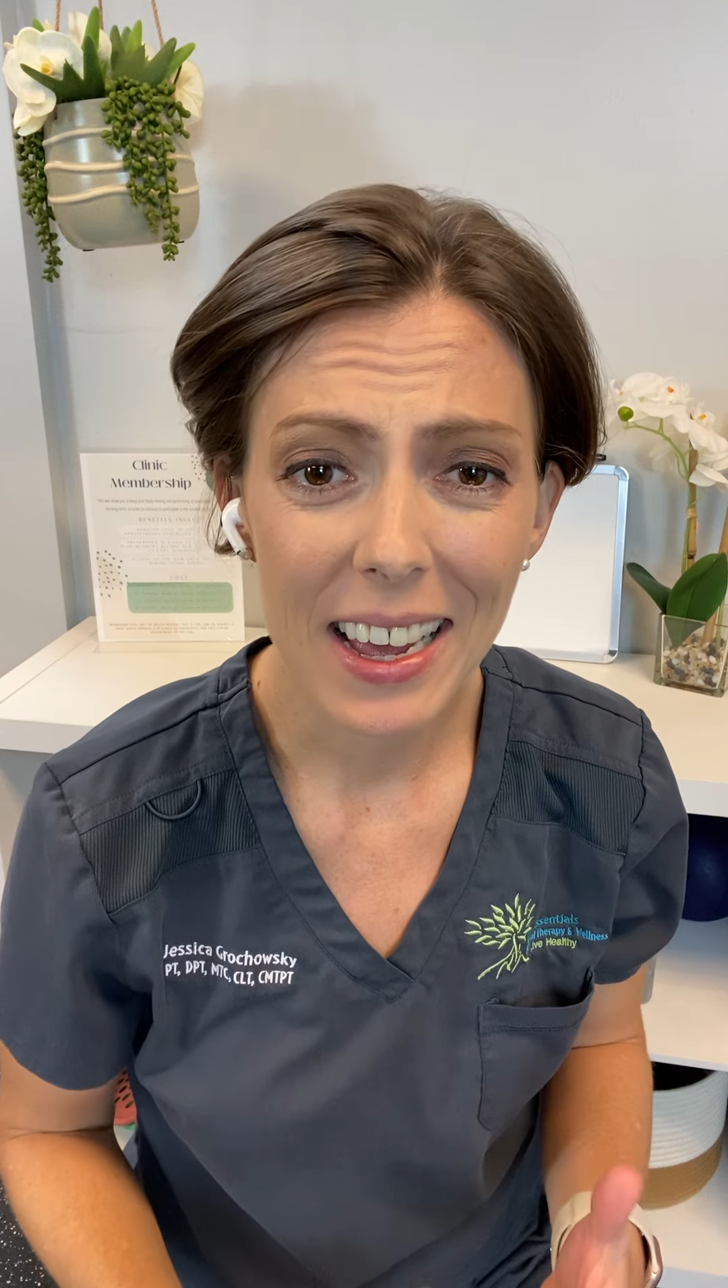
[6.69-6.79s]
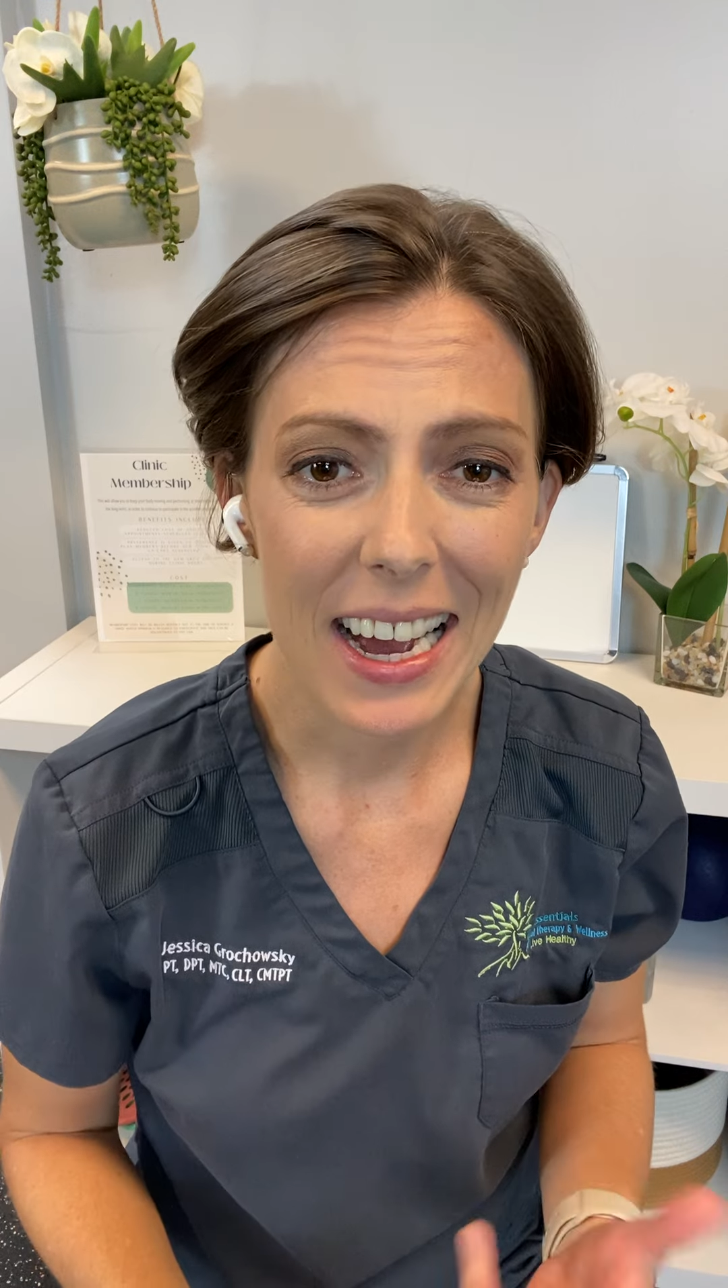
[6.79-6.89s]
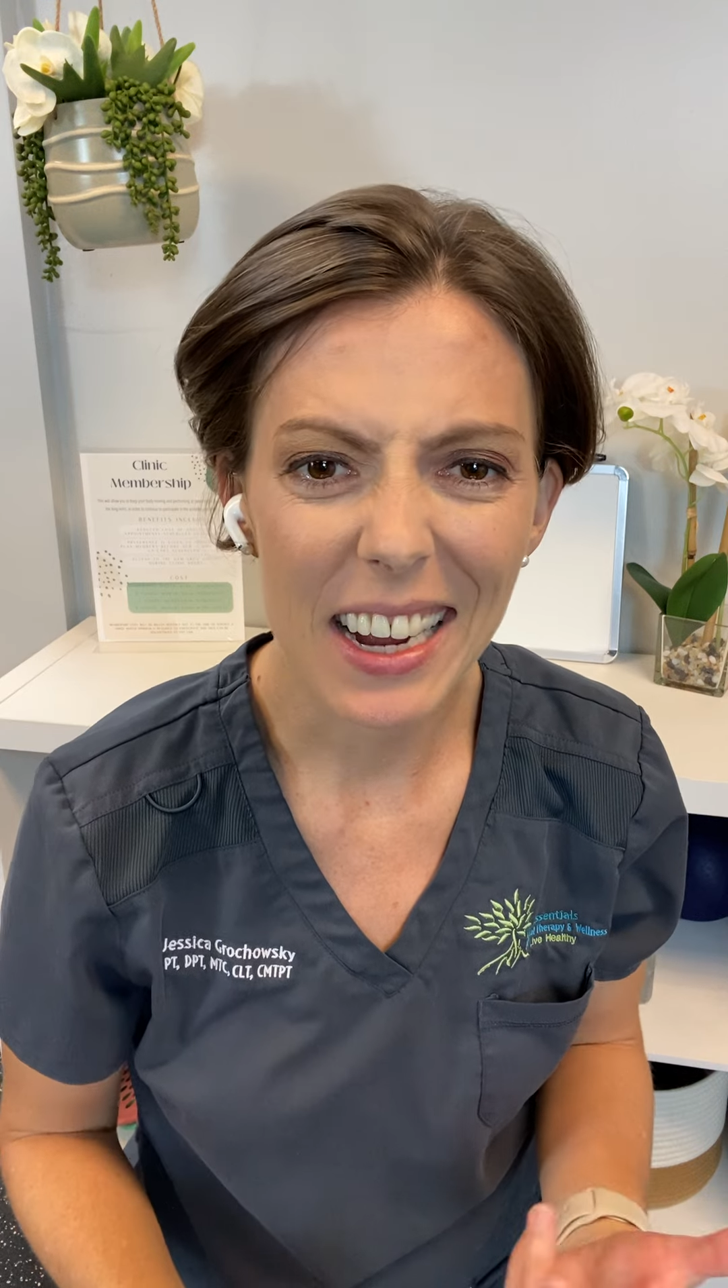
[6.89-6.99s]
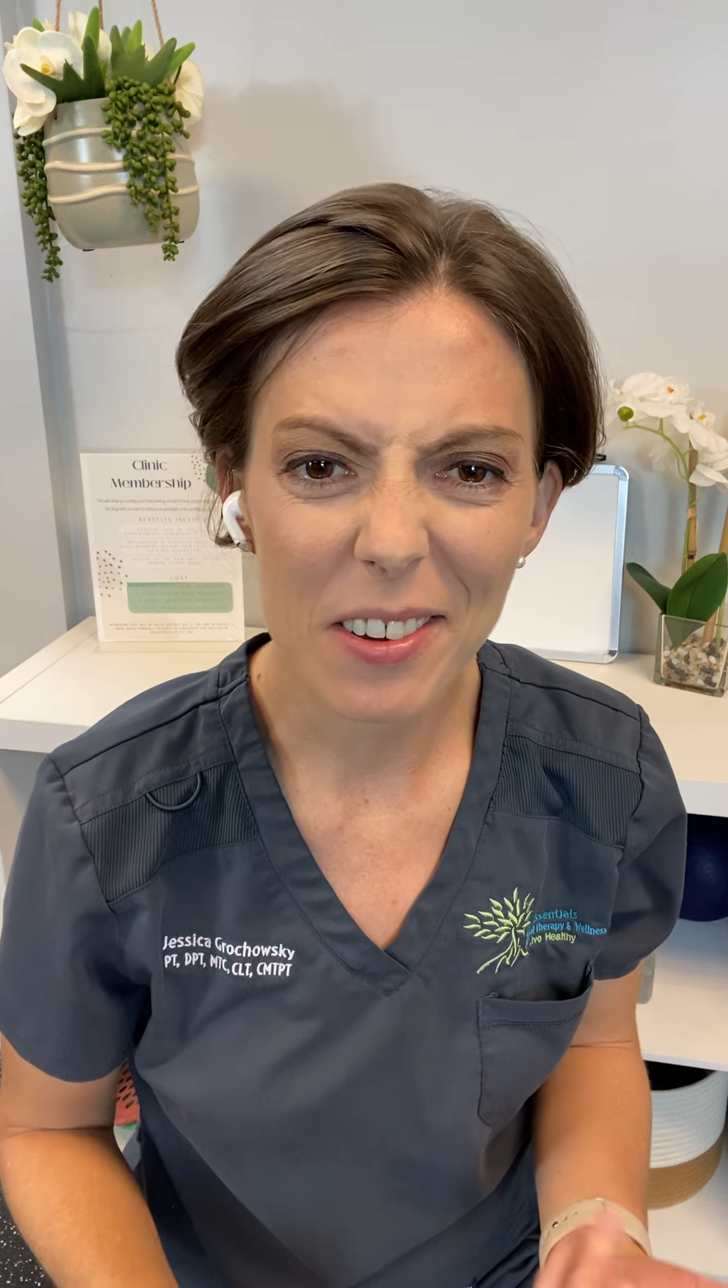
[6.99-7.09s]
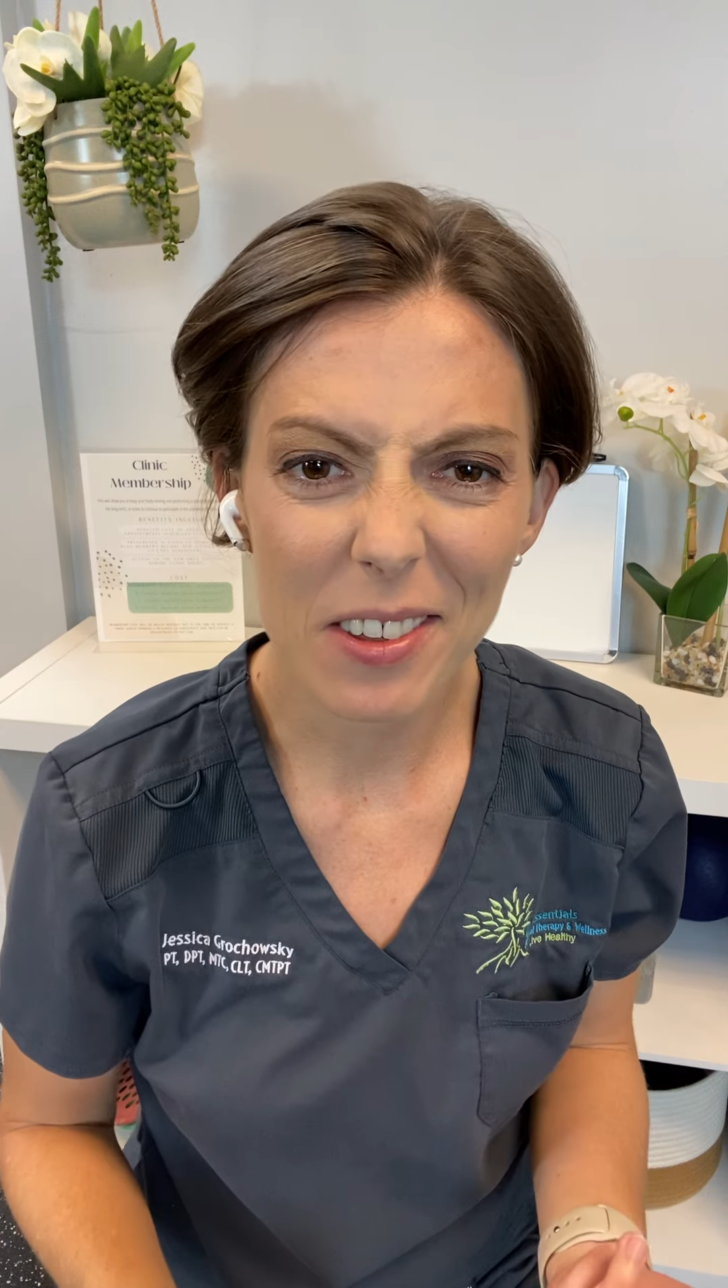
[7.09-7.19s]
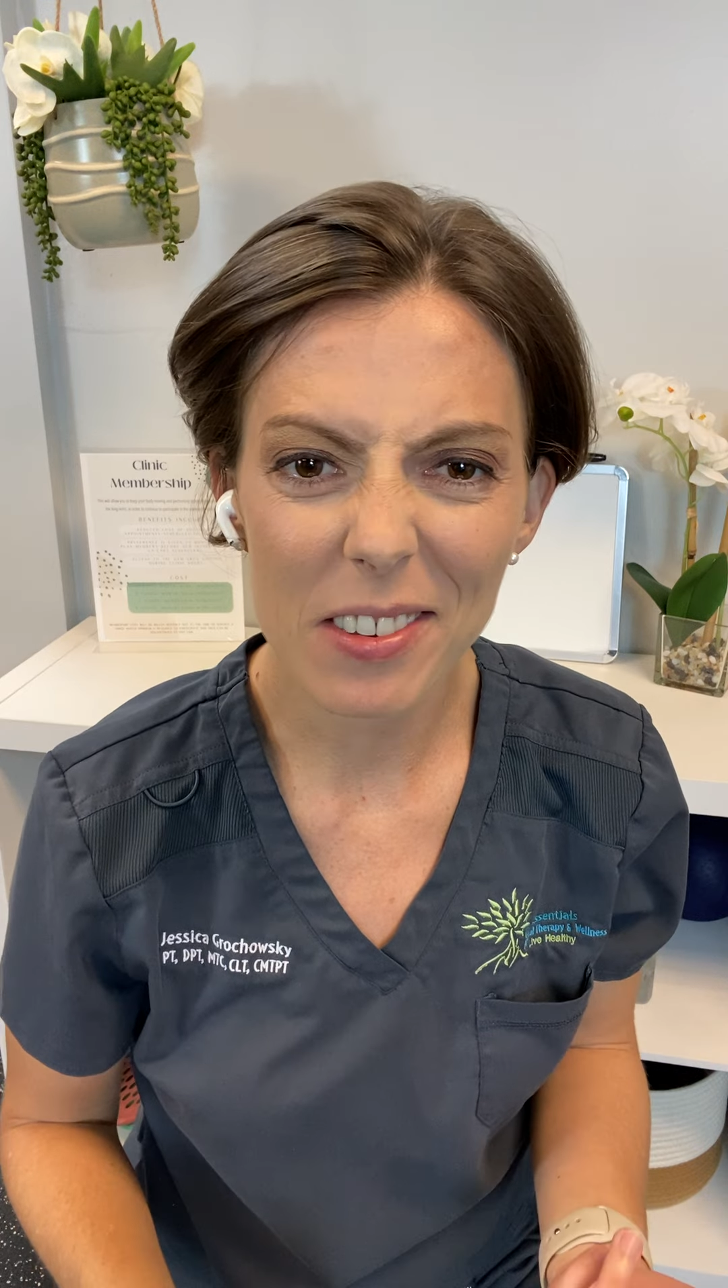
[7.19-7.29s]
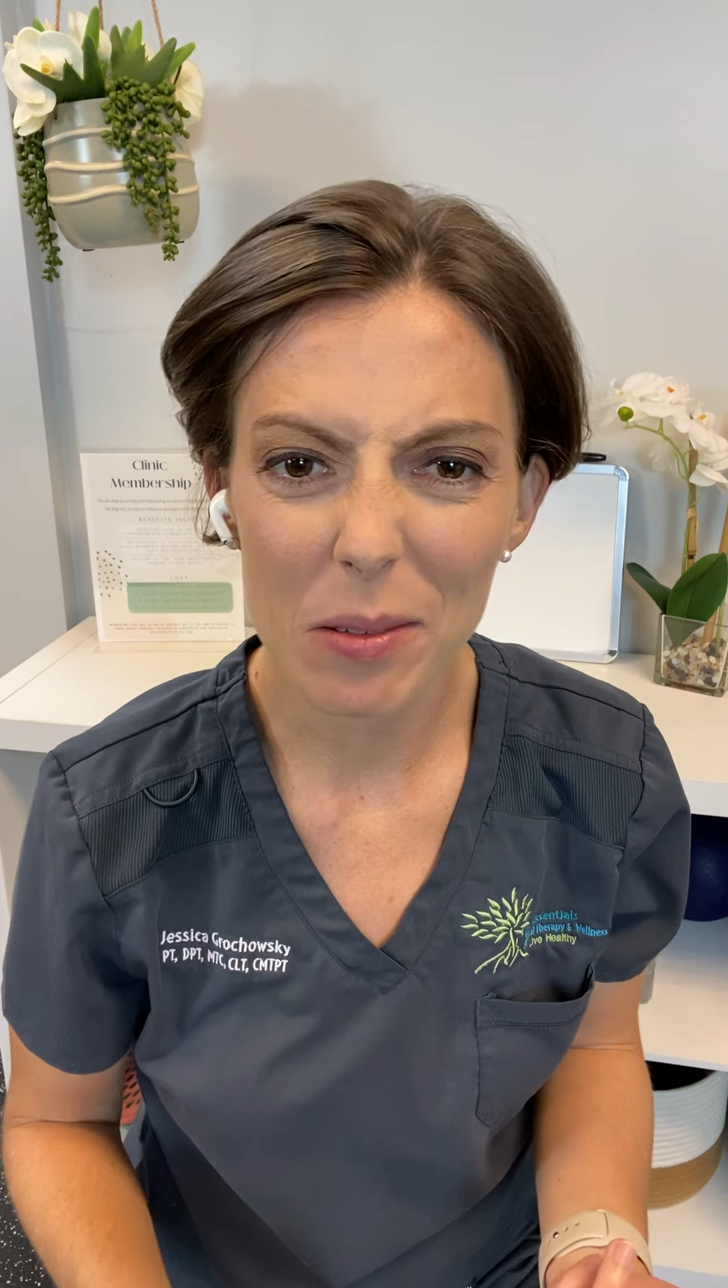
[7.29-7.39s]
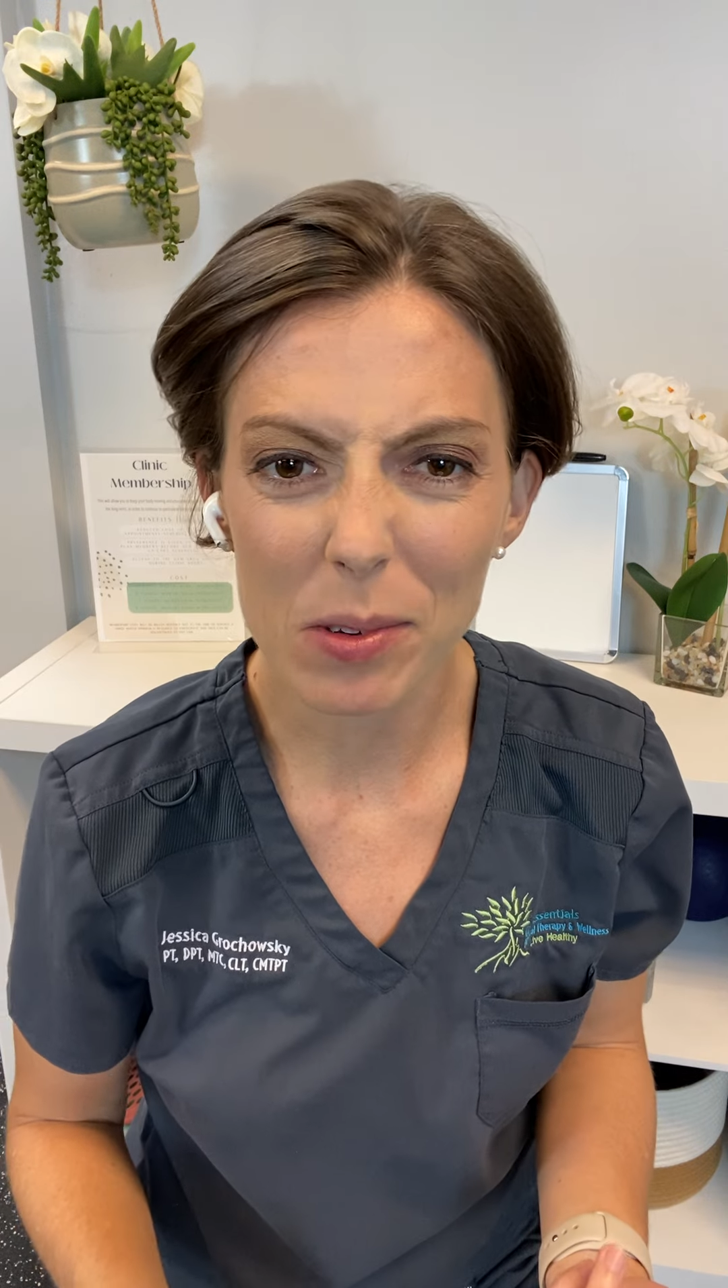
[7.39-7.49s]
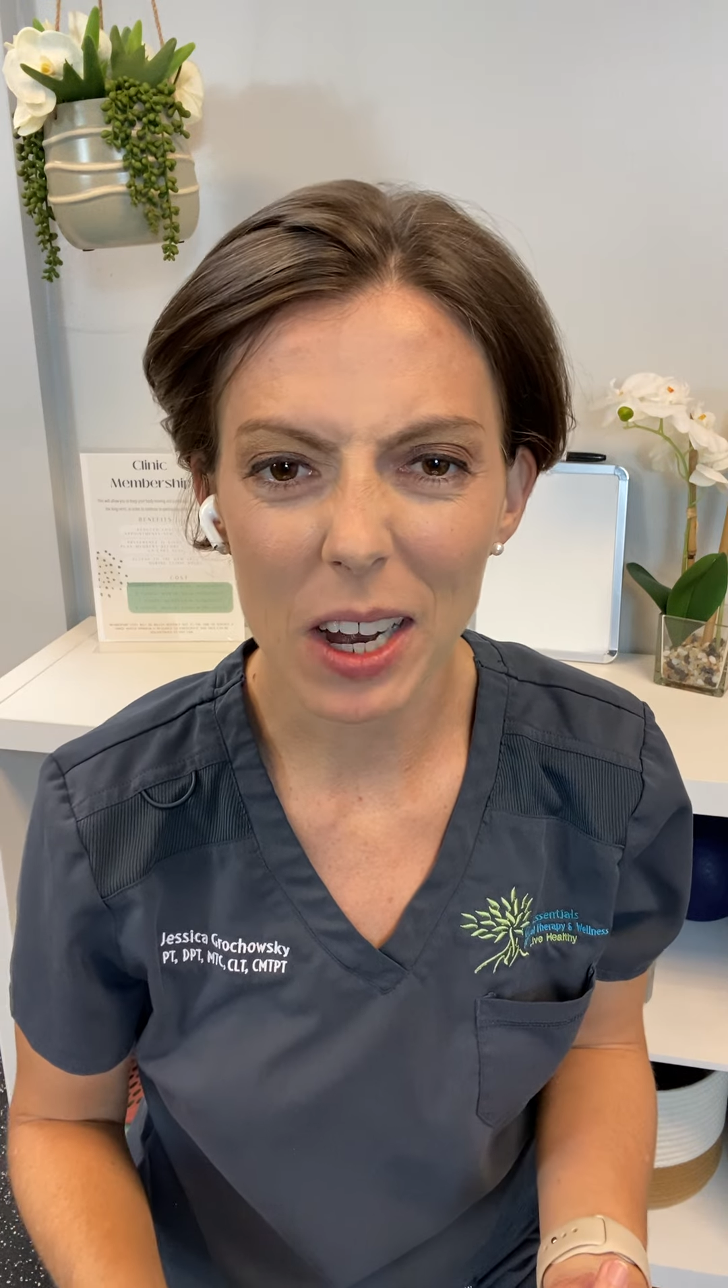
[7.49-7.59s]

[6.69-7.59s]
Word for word: I know that seems